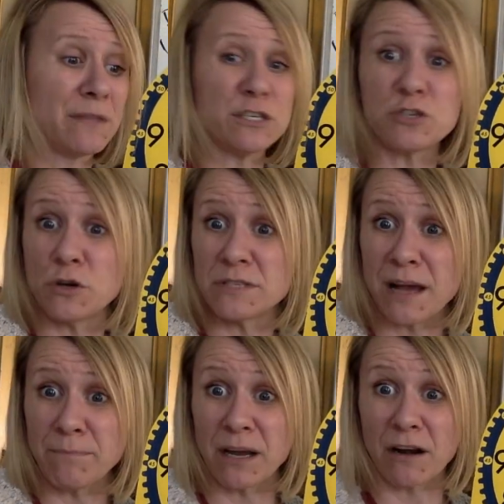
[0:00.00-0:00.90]
that shows
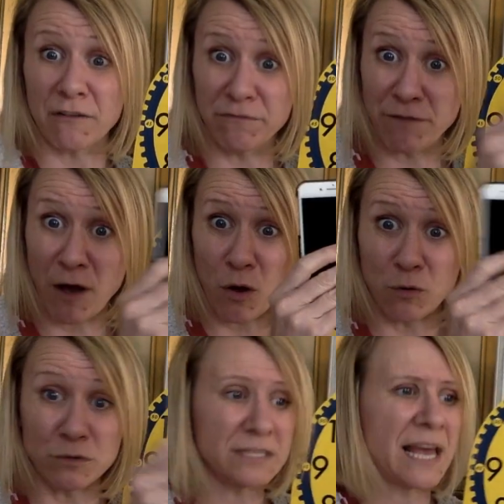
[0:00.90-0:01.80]
up on our
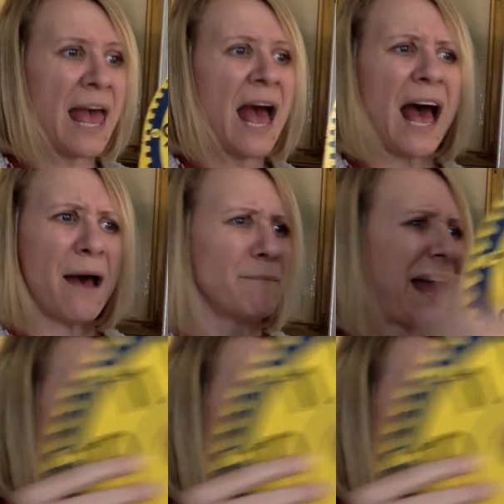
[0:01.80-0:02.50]
phones. I